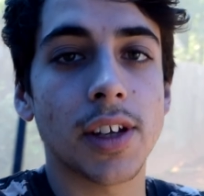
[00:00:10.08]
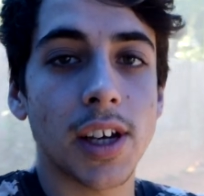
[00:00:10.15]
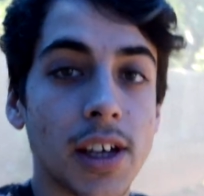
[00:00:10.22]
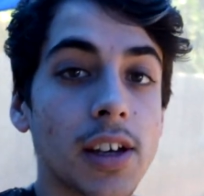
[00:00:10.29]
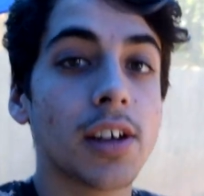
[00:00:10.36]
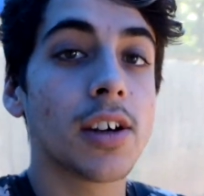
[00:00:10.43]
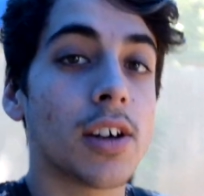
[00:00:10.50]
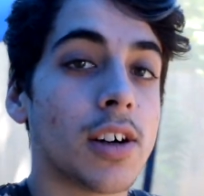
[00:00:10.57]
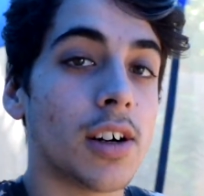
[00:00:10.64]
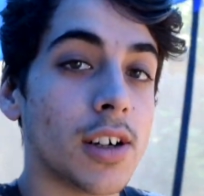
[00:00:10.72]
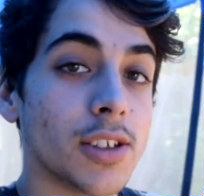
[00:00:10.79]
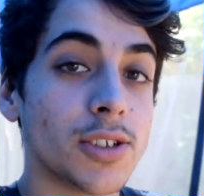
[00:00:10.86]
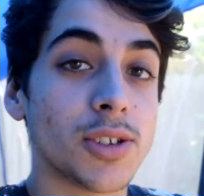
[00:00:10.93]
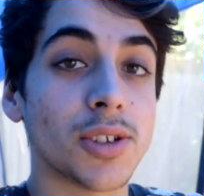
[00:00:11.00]
day.
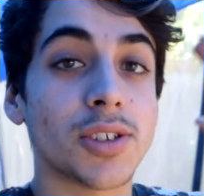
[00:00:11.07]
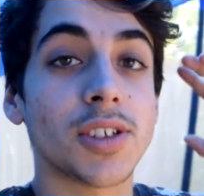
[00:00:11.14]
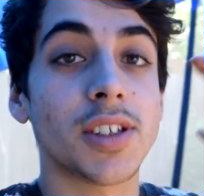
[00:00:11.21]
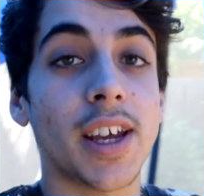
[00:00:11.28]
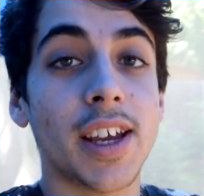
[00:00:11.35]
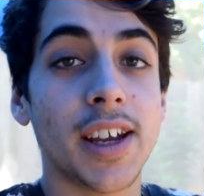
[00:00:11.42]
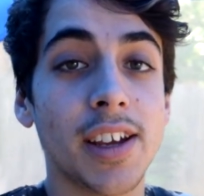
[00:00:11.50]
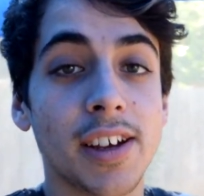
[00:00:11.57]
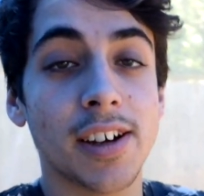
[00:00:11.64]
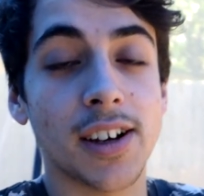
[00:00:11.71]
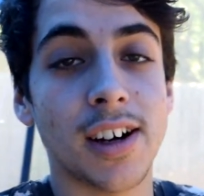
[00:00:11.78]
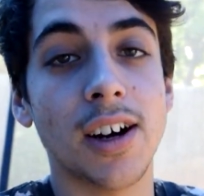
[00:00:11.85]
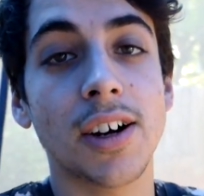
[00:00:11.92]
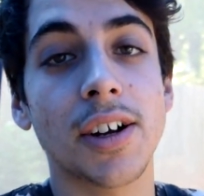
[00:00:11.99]
Uh, so today,
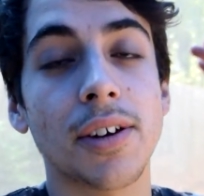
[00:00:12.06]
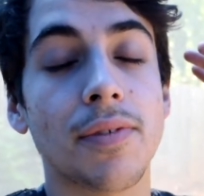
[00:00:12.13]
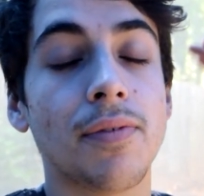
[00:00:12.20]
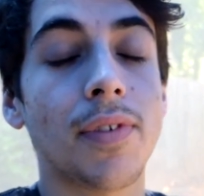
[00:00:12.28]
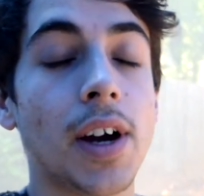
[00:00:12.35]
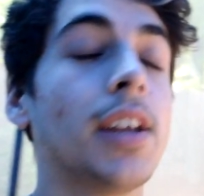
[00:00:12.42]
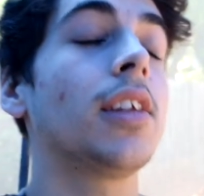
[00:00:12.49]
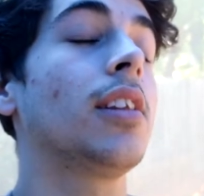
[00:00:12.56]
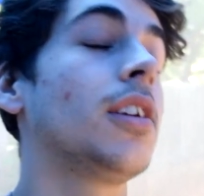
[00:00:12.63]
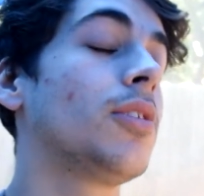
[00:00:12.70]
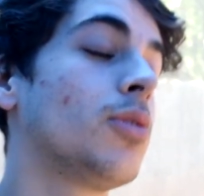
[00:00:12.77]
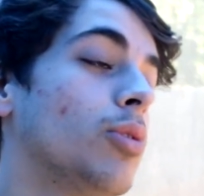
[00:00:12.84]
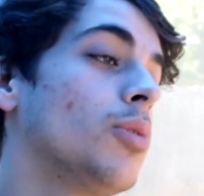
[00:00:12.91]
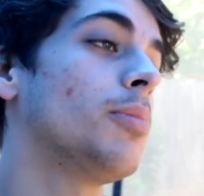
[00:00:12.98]
I'm gonna finally
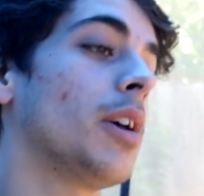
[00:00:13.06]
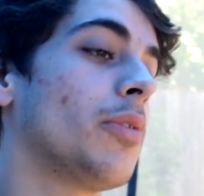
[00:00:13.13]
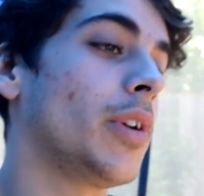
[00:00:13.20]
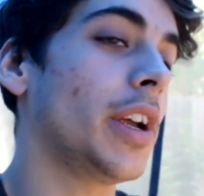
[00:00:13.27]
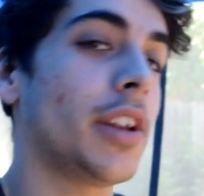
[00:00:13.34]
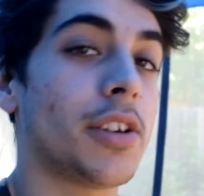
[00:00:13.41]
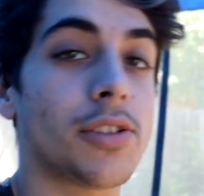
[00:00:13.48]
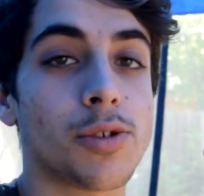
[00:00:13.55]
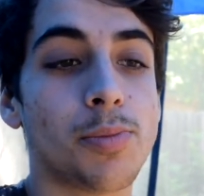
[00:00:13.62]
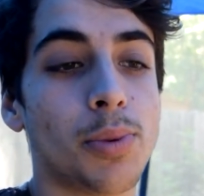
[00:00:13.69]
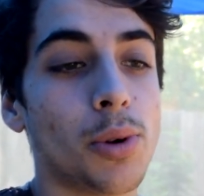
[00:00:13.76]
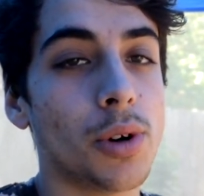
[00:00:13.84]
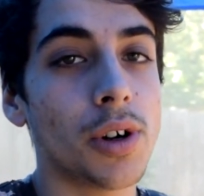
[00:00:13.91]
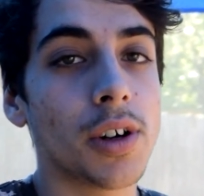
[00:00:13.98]
do my radiator
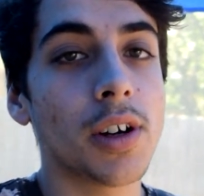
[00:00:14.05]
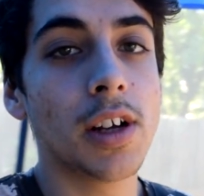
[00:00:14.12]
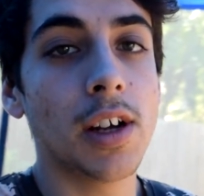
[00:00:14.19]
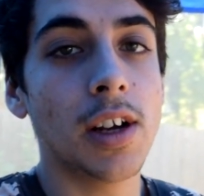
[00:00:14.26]
support.